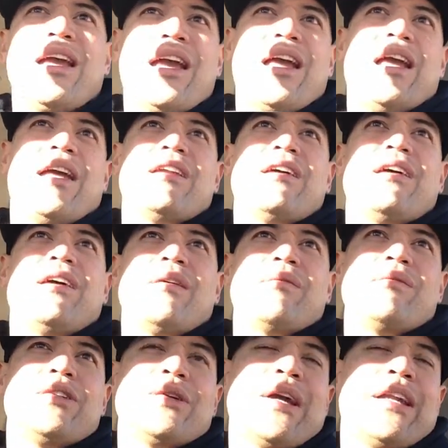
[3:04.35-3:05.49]
And
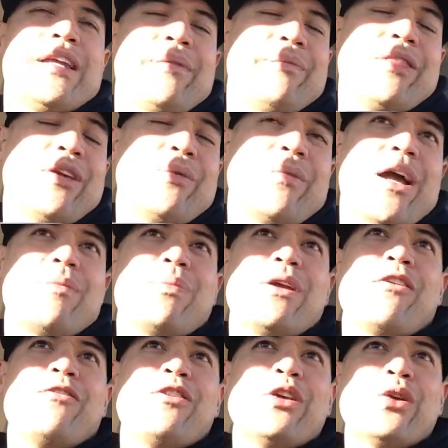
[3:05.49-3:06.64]
granted, there might be
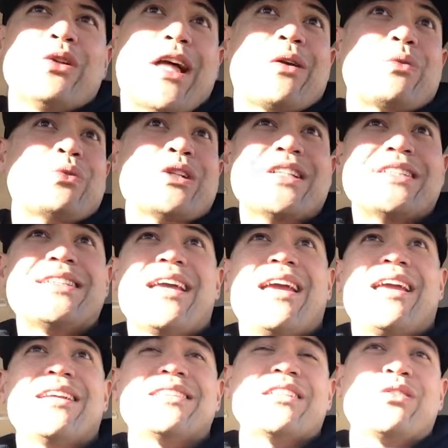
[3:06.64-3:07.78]
a few like
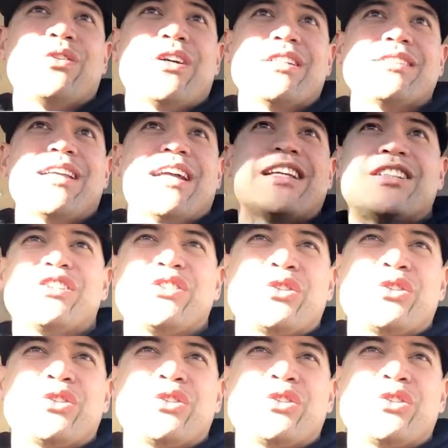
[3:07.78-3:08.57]
retakes as far as like